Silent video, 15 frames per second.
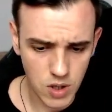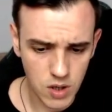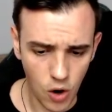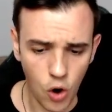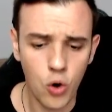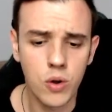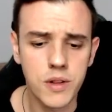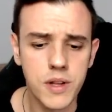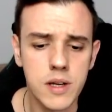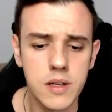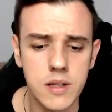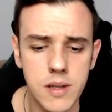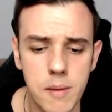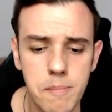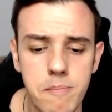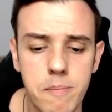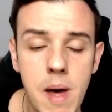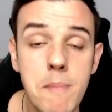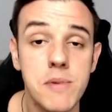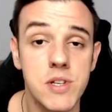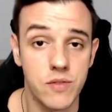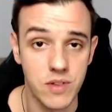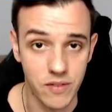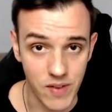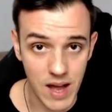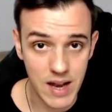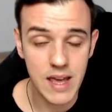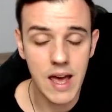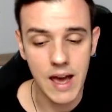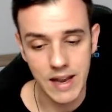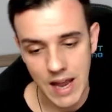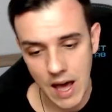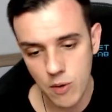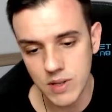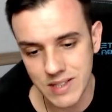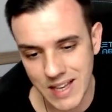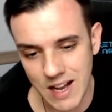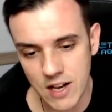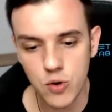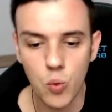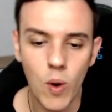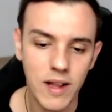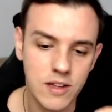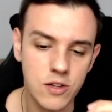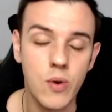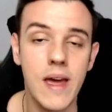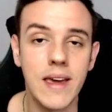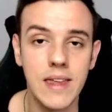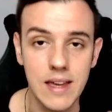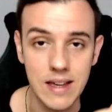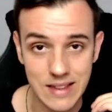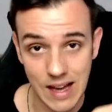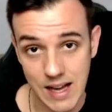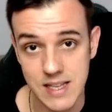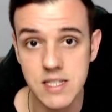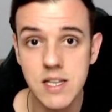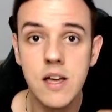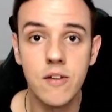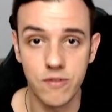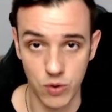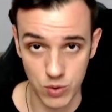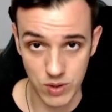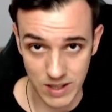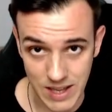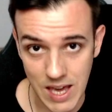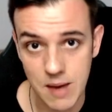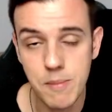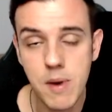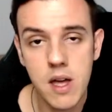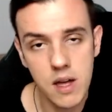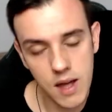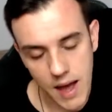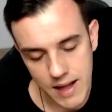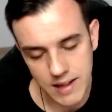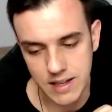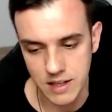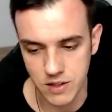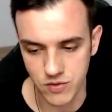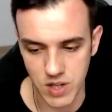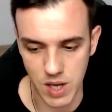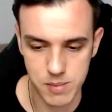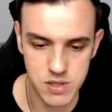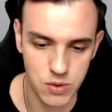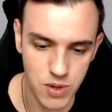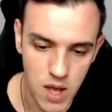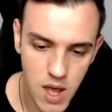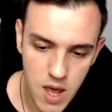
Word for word: all the, the members of the valley and I will tell you what ranking does for the game at the end of the episode.